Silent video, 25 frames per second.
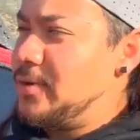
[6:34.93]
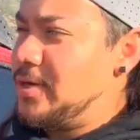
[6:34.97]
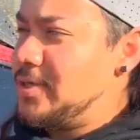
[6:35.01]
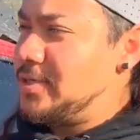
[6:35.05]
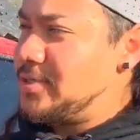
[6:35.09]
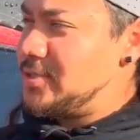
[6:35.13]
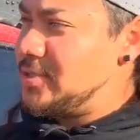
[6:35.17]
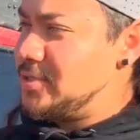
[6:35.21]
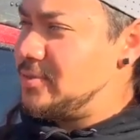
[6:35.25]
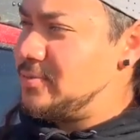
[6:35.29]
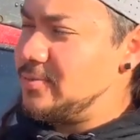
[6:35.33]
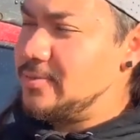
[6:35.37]

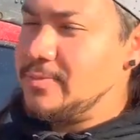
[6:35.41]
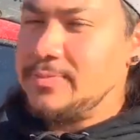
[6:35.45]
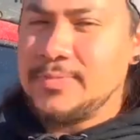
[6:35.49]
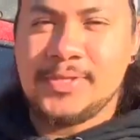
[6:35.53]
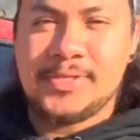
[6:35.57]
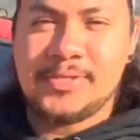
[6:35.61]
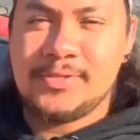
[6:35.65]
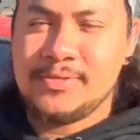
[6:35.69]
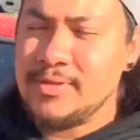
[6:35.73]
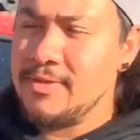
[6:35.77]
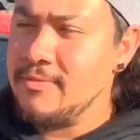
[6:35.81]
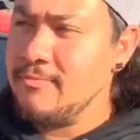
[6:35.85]
Pressure would
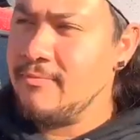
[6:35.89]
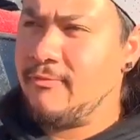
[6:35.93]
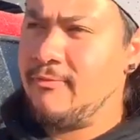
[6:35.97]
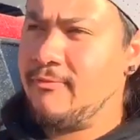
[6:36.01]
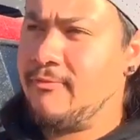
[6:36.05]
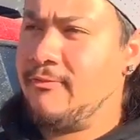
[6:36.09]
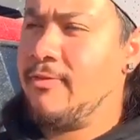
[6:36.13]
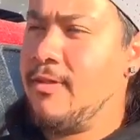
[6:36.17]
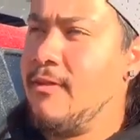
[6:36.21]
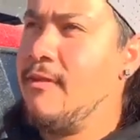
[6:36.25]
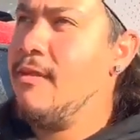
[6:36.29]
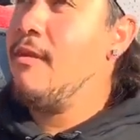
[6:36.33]
be
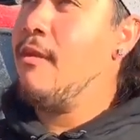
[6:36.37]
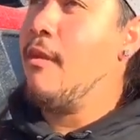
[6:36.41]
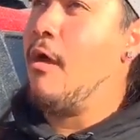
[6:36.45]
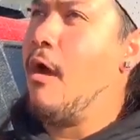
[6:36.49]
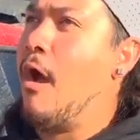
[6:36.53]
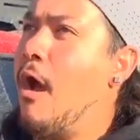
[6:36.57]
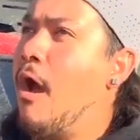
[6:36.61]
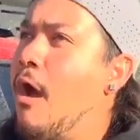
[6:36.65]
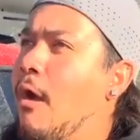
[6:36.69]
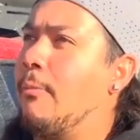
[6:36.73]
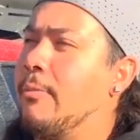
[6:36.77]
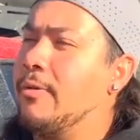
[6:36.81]

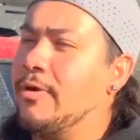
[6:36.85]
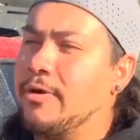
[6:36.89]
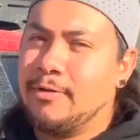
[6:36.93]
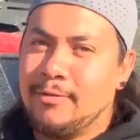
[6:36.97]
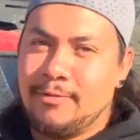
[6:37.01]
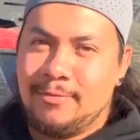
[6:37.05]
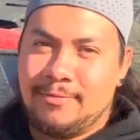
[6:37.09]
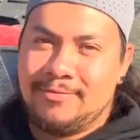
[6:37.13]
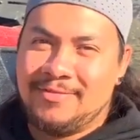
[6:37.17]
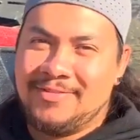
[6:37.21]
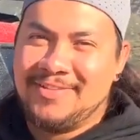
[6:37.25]
phenomenal.